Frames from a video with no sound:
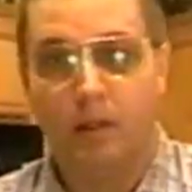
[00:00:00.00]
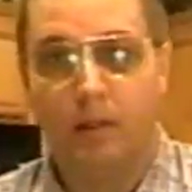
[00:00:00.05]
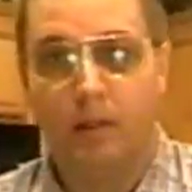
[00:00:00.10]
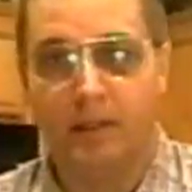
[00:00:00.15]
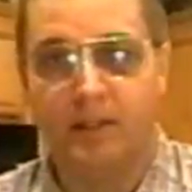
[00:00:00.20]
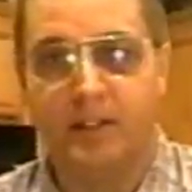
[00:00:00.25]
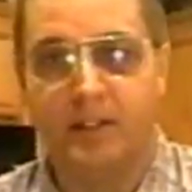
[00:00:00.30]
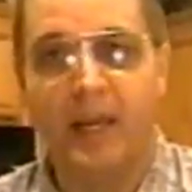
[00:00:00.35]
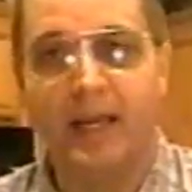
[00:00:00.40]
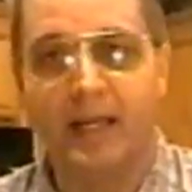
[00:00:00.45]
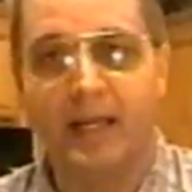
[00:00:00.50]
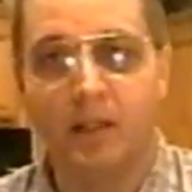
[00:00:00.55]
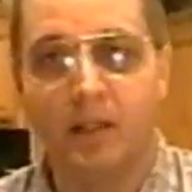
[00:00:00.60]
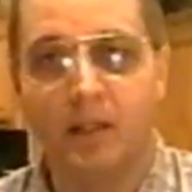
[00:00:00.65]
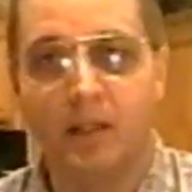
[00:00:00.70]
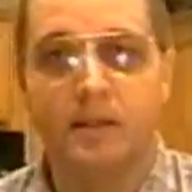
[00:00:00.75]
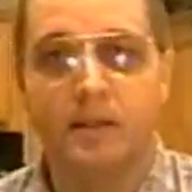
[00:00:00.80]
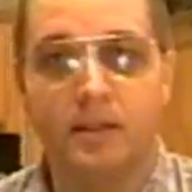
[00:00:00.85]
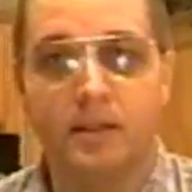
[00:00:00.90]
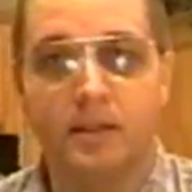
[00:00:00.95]
the tank has
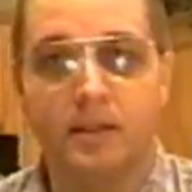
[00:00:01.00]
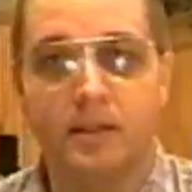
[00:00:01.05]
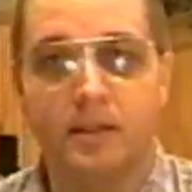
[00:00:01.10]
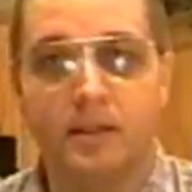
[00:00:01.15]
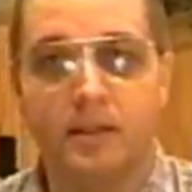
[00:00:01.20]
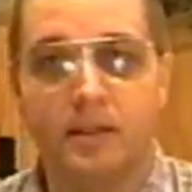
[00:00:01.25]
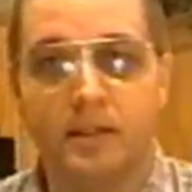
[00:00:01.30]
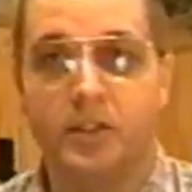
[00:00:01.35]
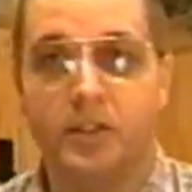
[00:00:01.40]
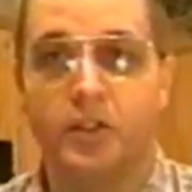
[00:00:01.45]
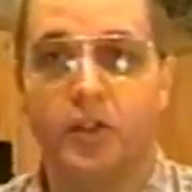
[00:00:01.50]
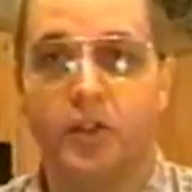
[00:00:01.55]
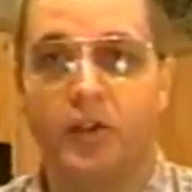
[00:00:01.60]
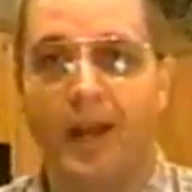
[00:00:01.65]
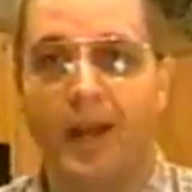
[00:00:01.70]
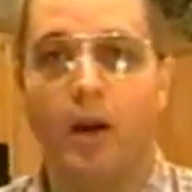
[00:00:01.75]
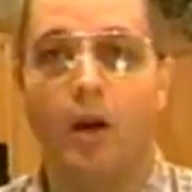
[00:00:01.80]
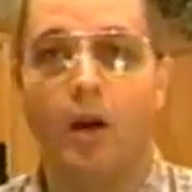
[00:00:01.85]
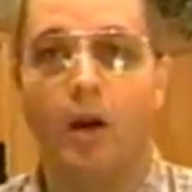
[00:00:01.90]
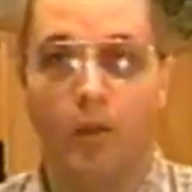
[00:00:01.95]
lost its air pressure,
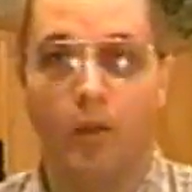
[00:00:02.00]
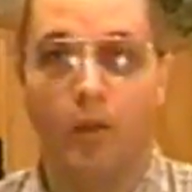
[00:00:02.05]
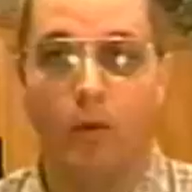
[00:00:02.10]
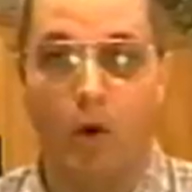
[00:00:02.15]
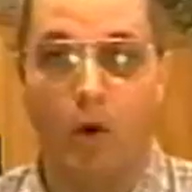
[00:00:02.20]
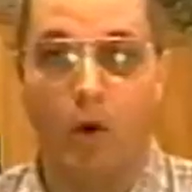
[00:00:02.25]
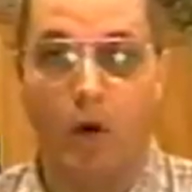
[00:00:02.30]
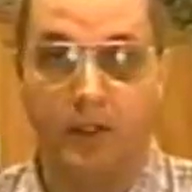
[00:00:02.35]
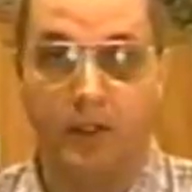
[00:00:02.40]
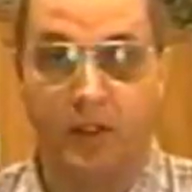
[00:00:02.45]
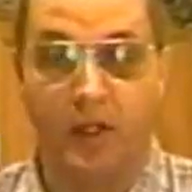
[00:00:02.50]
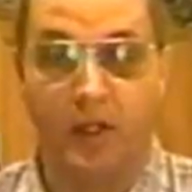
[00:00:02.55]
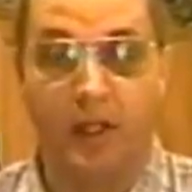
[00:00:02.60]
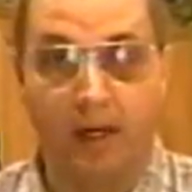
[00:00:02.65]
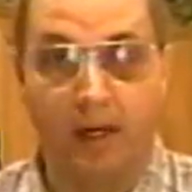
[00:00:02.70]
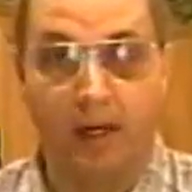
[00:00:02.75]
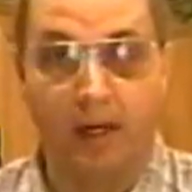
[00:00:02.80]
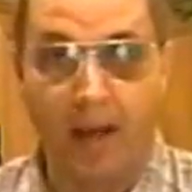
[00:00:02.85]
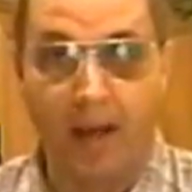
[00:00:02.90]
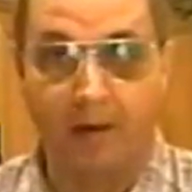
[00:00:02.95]
not all the water is going
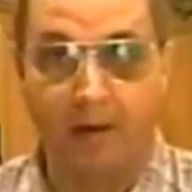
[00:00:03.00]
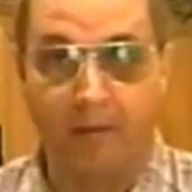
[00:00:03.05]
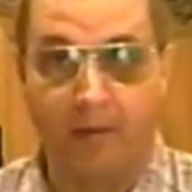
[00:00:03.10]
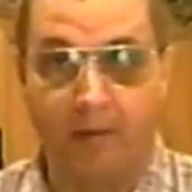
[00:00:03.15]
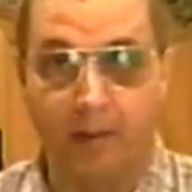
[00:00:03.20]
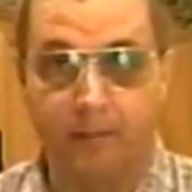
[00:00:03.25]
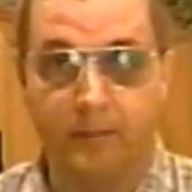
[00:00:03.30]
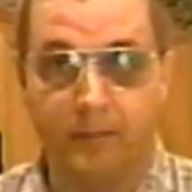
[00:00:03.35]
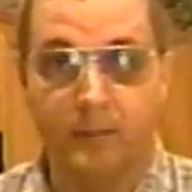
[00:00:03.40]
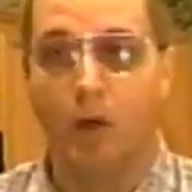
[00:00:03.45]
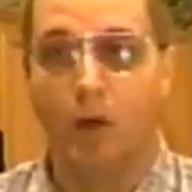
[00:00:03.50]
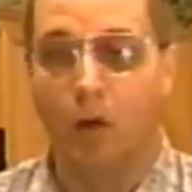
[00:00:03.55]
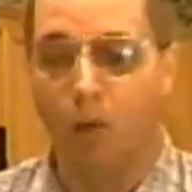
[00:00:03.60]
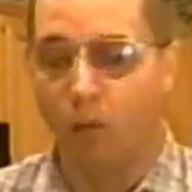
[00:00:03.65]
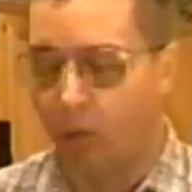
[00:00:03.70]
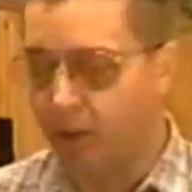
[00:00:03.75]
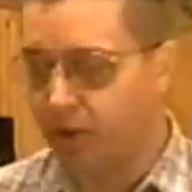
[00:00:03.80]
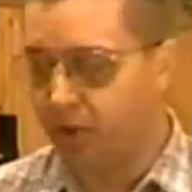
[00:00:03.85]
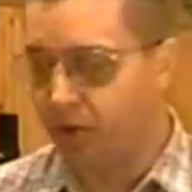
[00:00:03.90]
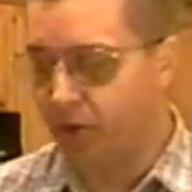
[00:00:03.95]
to come out of it. So
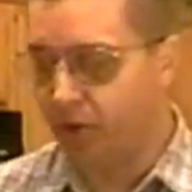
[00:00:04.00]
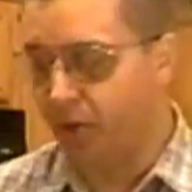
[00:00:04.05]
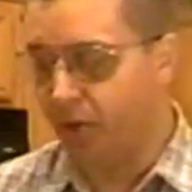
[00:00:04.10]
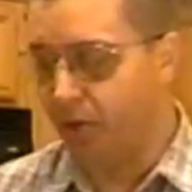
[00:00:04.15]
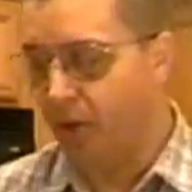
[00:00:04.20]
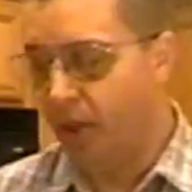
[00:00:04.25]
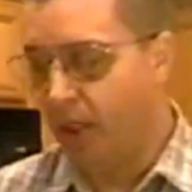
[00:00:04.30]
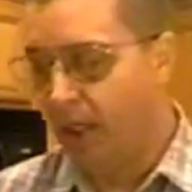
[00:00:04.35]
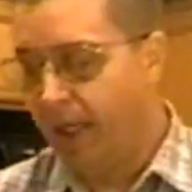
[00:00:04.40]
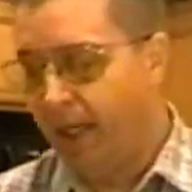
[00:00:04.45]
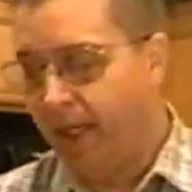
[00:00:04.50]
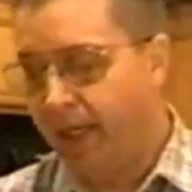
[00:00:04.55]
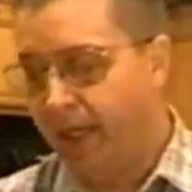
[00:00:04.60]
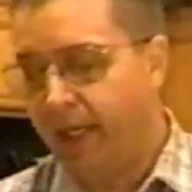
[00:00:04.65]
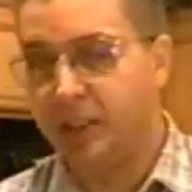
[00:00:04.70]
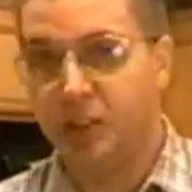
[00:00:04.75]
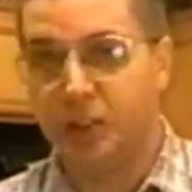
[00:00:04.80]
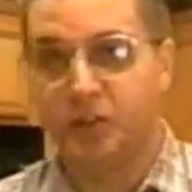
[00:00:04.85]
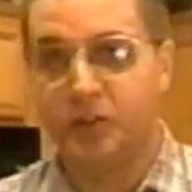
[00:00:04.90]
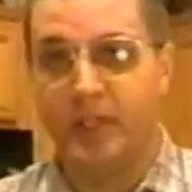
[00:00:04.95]
what you do
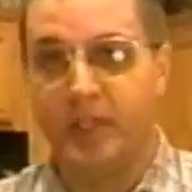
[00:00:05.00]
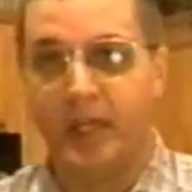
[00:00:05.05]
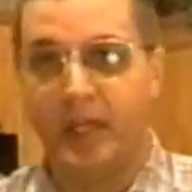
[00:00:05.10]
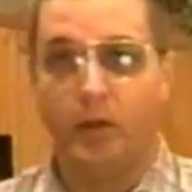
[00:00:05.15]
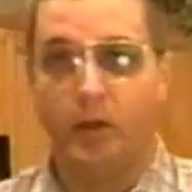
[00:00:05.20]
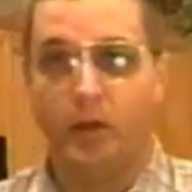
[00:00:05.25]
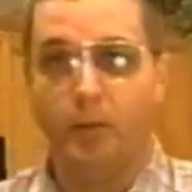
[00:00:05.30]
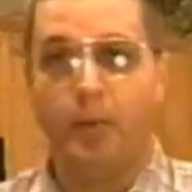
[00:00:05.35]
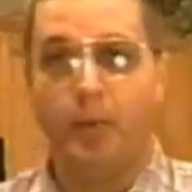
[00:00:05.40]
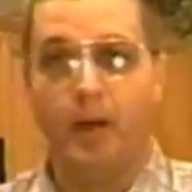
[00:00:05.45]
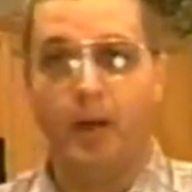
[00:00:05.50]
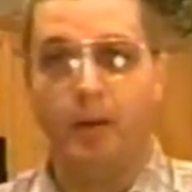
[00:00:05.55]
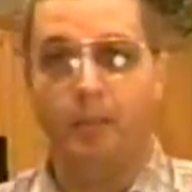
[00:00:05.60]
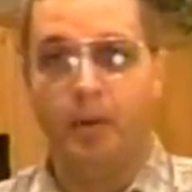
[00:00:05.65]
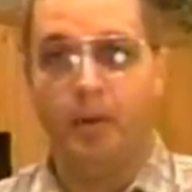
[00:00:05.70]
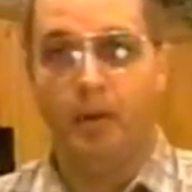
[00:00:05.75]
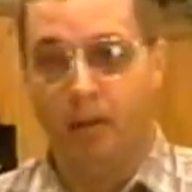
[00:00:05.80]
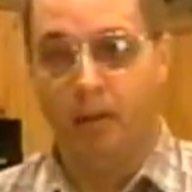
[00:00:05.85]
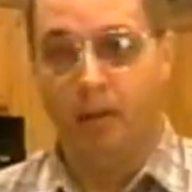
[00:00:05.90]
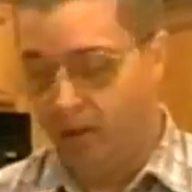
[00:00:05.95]
is just take your
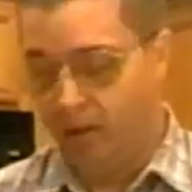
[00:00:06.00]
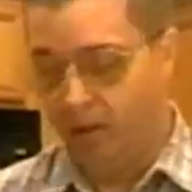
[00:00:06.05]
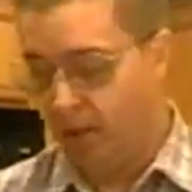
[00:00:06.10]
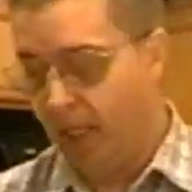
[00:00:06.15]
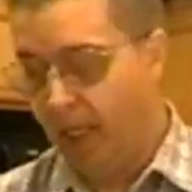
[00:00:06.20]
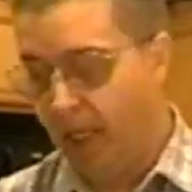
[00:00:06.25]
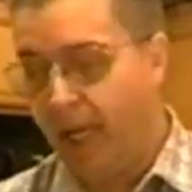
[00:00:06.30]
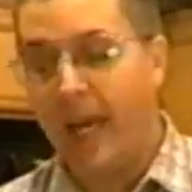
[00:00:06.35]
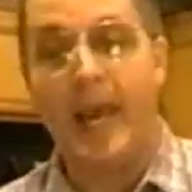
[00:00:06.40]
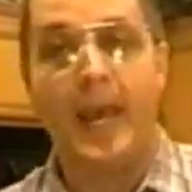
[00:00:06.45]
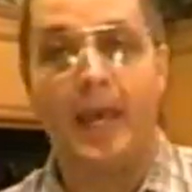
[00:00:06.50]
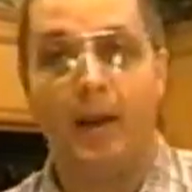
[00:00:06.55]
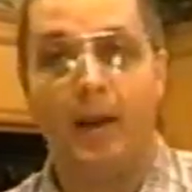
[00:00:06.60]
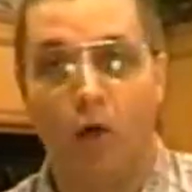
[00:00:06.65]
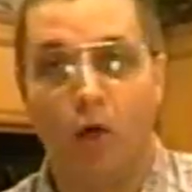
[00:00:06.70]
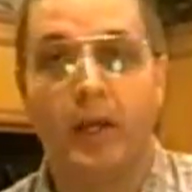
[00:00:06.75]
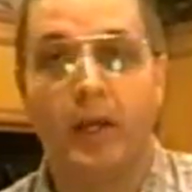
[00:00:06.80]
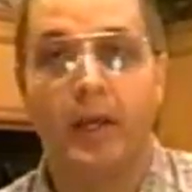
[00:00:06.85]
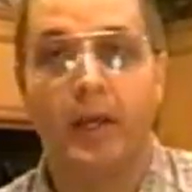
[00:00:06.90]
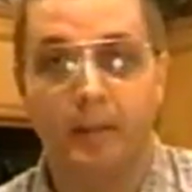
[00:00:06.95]
pump and
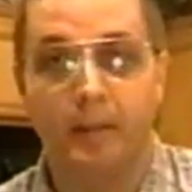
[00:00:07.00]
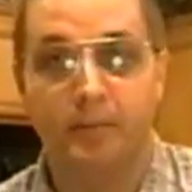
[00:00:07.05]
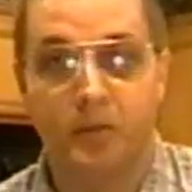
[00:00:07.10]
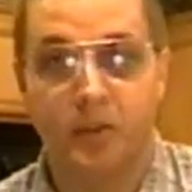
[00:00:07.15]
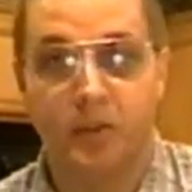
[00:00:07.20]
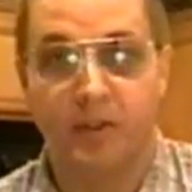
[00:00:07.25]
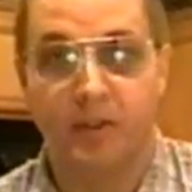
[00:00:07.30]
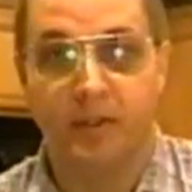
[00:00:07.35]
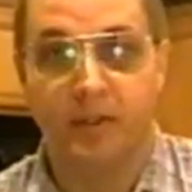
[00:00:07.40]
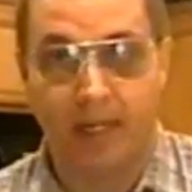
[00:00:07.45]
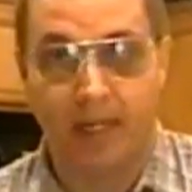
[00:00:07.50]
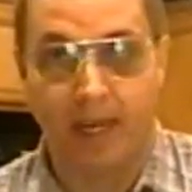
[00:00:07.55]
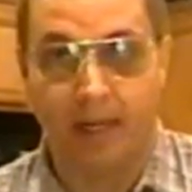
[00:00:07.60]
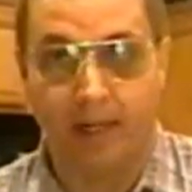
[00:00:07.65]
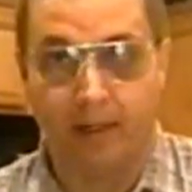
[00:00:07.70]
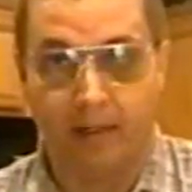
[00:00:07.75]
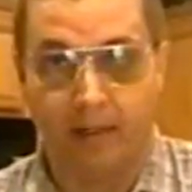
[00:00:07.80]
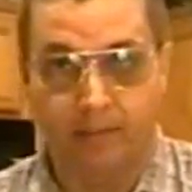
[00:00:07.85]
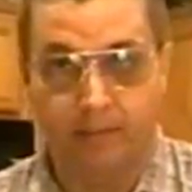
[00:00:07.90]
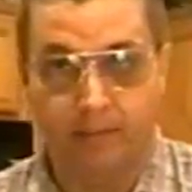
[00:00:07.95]
hook it up to the
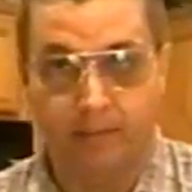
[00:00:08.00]
tank